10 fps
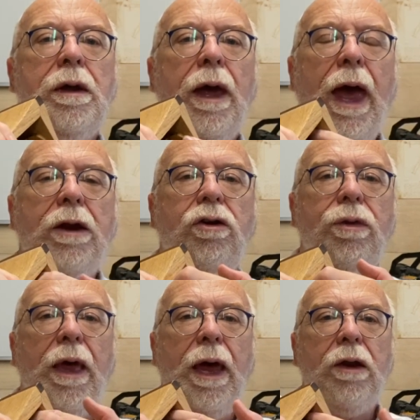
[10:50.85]
edge
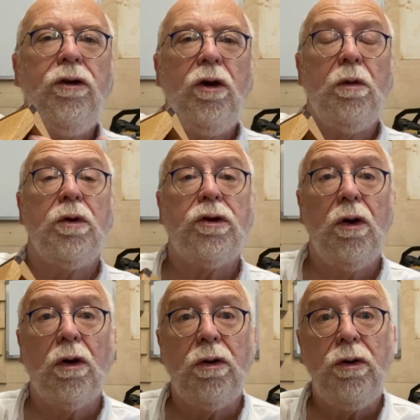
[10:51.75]
there to a
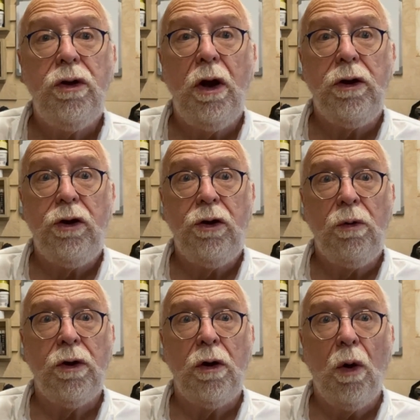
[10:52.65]
circle
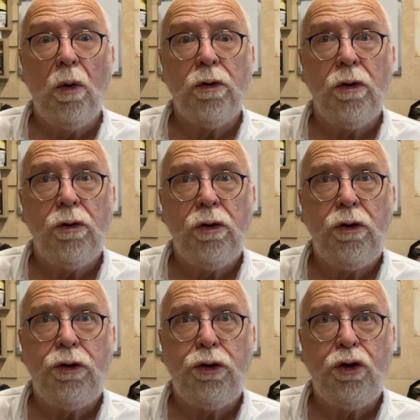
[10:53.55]
using an old
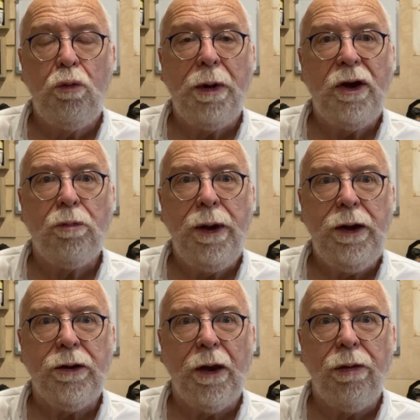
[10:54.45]
2p
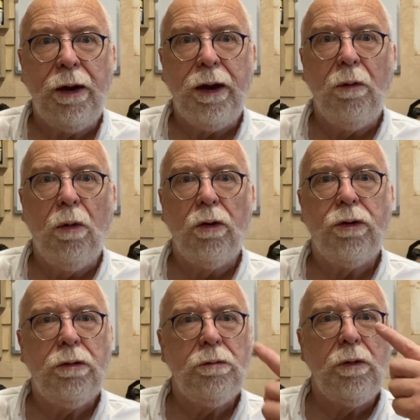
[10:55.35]
piece, I think it
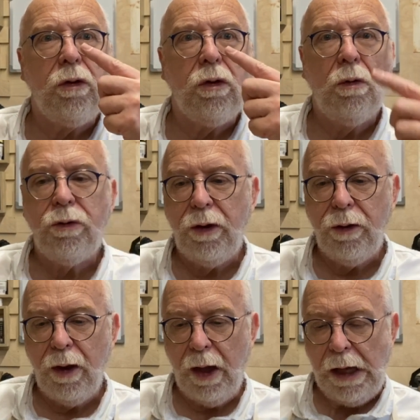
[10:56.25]
was, it shows in
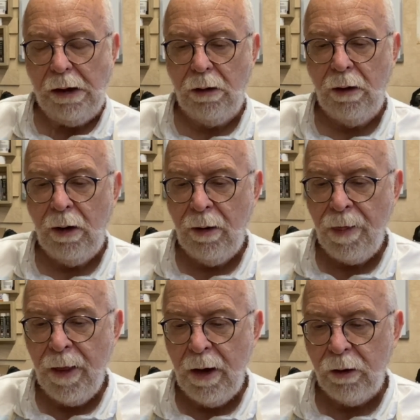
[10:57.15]
there.
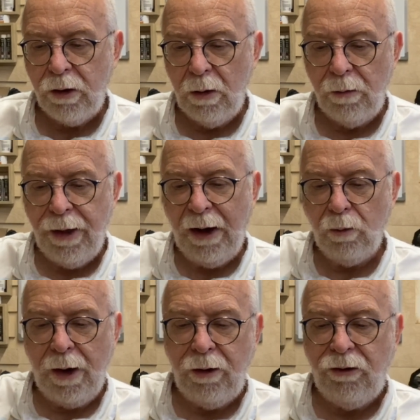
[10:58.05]
So that
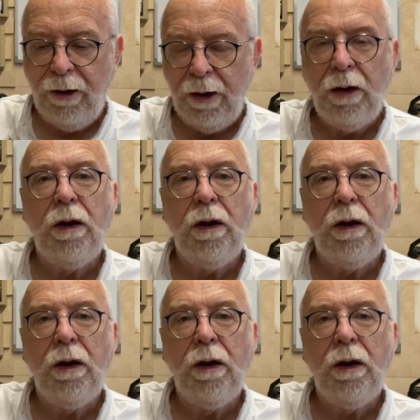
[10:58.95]
went in.